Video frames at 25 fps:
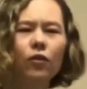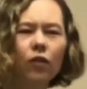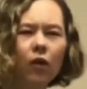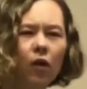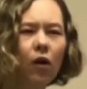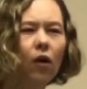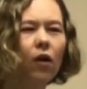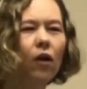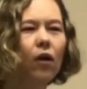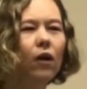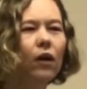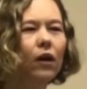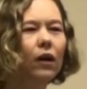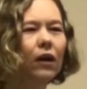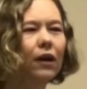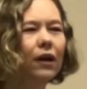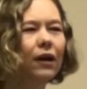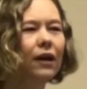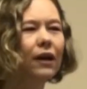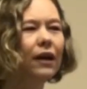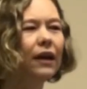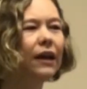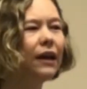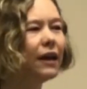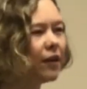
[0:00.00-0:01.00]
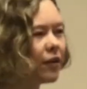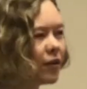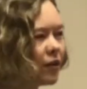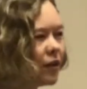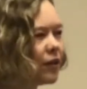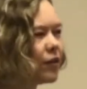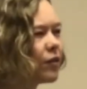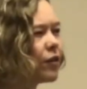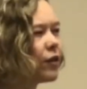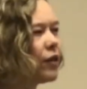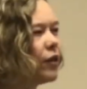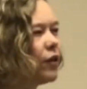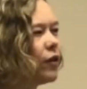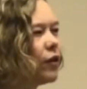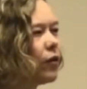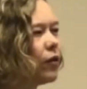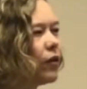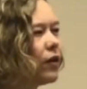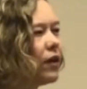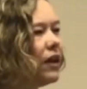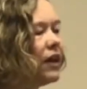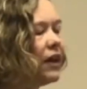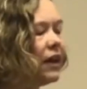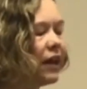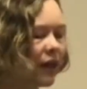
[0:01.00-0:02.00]
Saul, in his
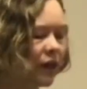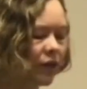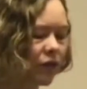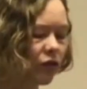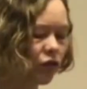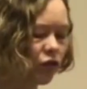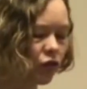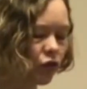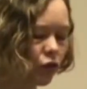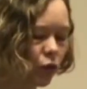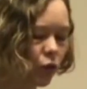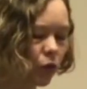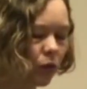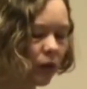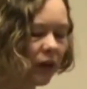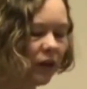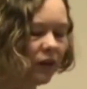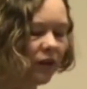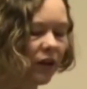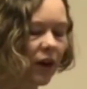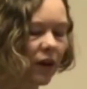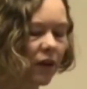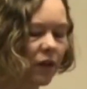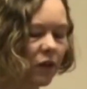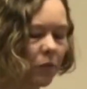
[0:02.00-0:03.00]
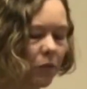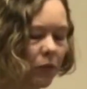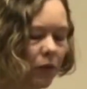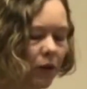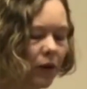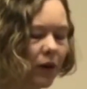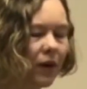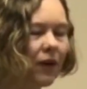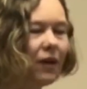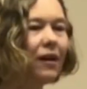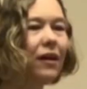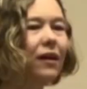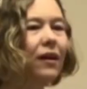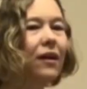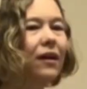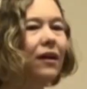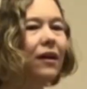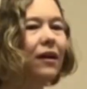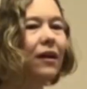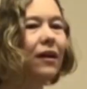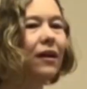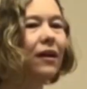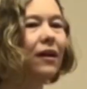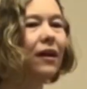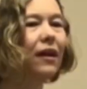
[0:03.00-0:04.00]
insecurity, gets truly desperate.
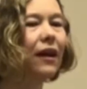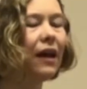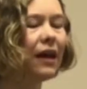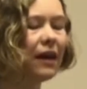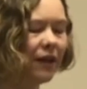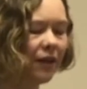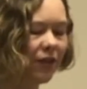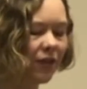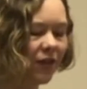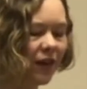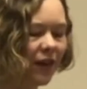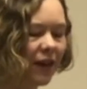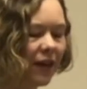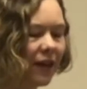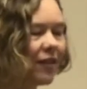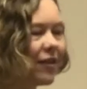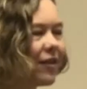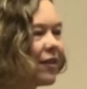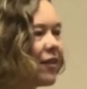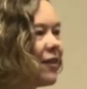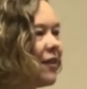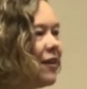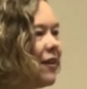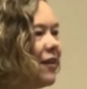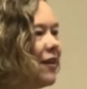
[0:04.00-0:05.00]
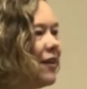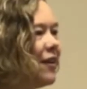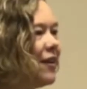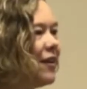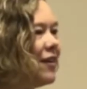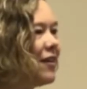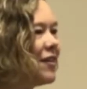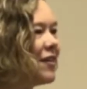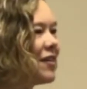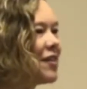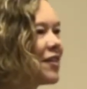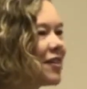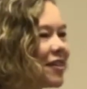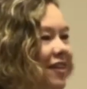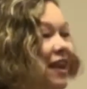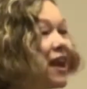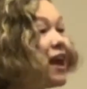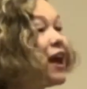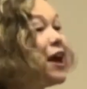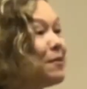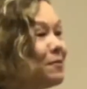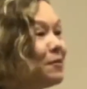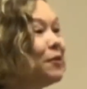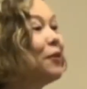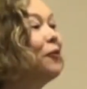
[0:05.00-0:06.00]
And he thinks,
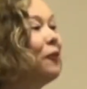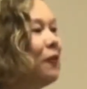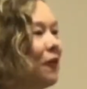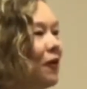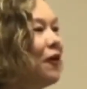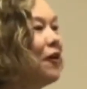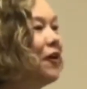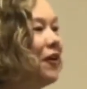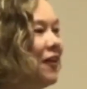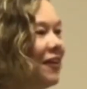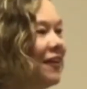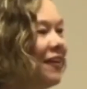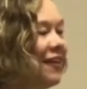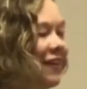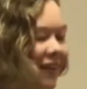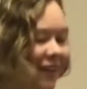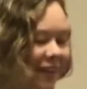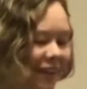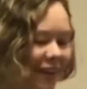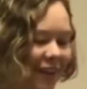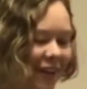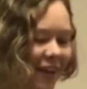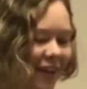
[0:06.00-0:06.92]
Samuel.